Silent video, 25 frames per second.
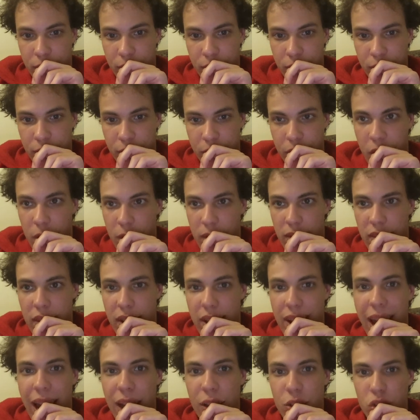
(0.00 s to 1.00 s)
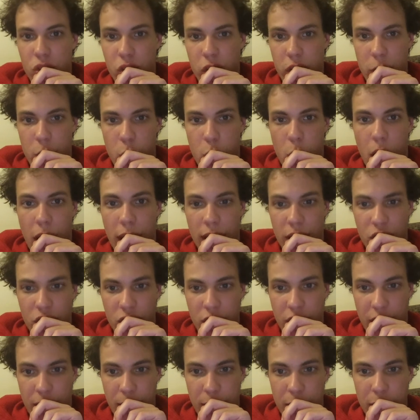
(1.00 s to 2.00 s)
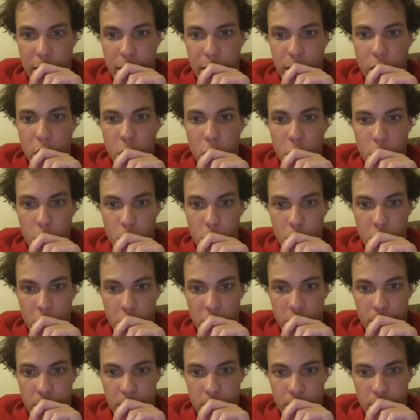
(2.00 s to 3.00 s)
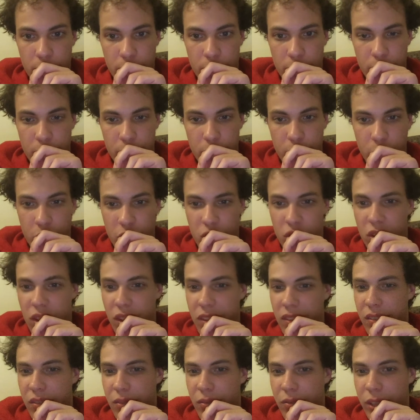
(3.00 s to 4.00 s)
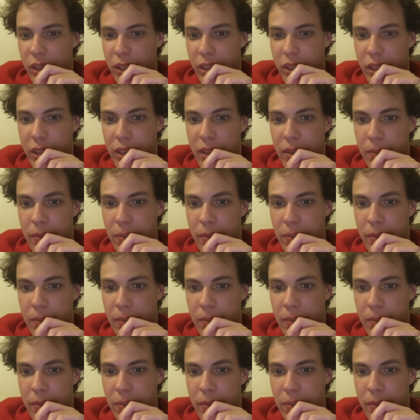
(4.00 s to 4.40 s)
No, it's not actually watch time, it's views, which doesn't really